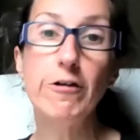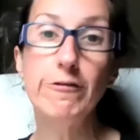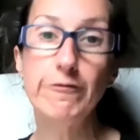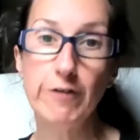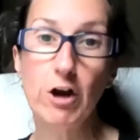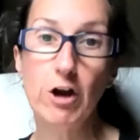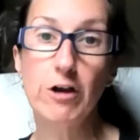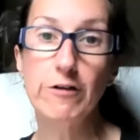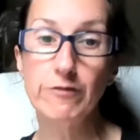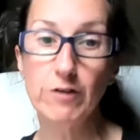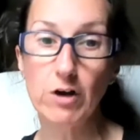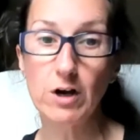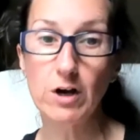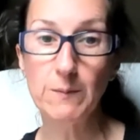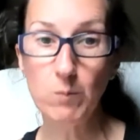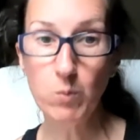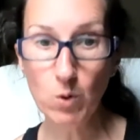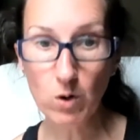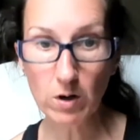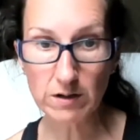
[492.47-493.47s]
very, very
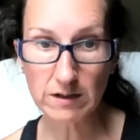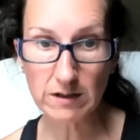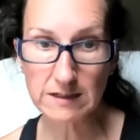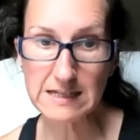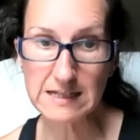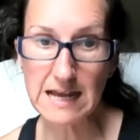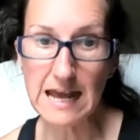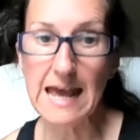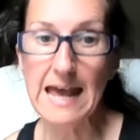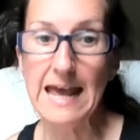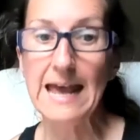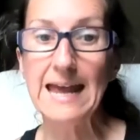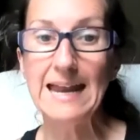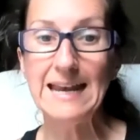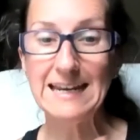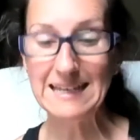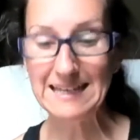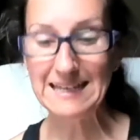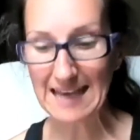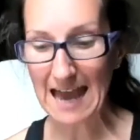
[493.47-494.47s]
important.
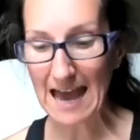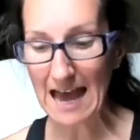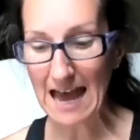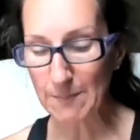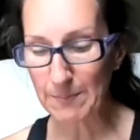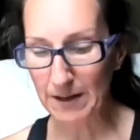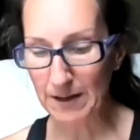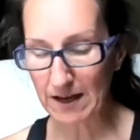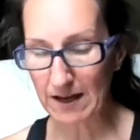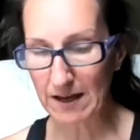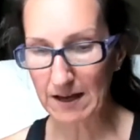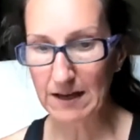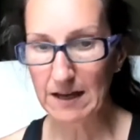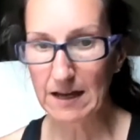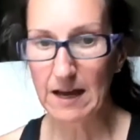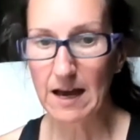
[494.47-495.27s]
And GABA